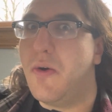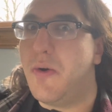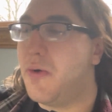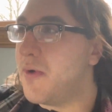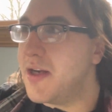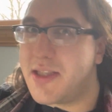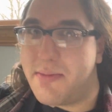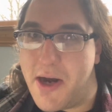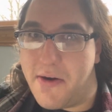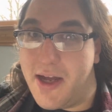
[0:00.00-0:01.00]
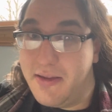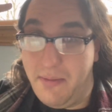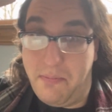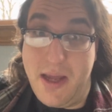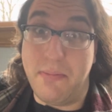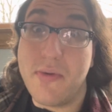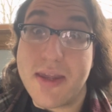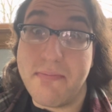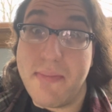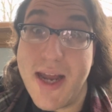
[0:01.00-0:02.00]
Who runs America? The people with
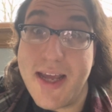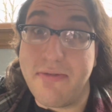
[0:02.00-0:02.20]
the money,